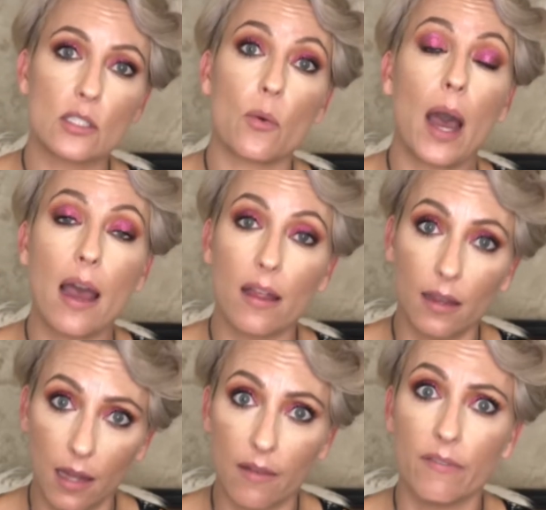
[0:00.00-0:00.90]
So I
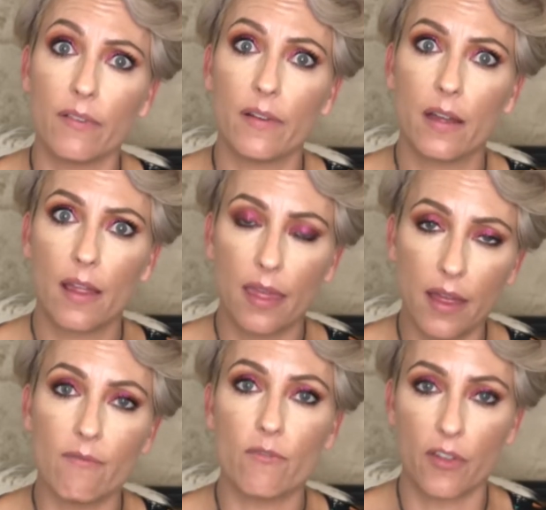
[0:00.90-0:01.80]
love
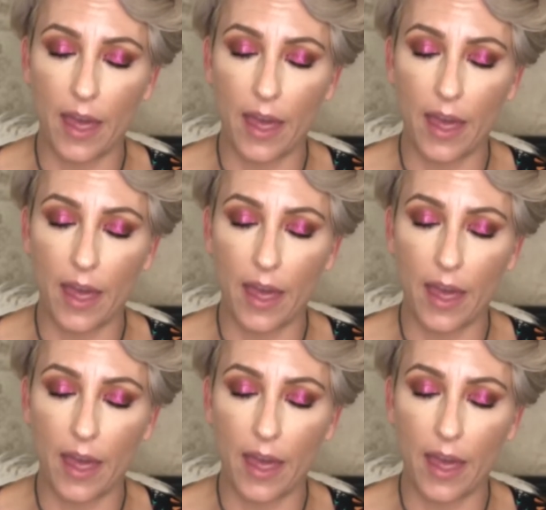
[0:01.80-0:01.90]
them for